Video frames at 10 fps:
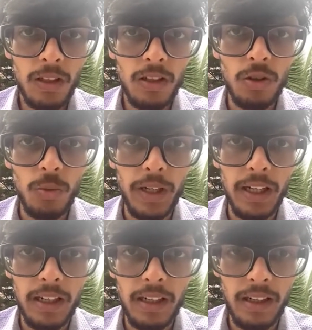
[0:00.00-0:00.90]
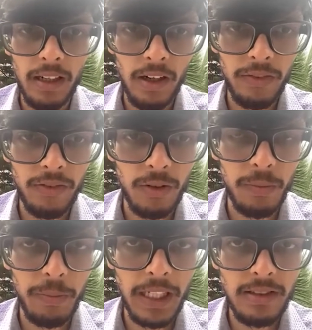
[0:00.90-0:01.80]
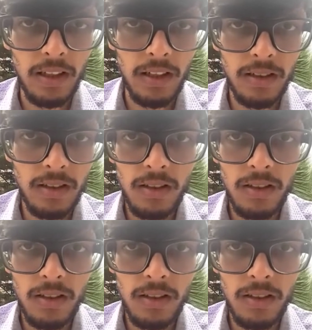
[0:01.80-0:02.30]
you pay half a paisa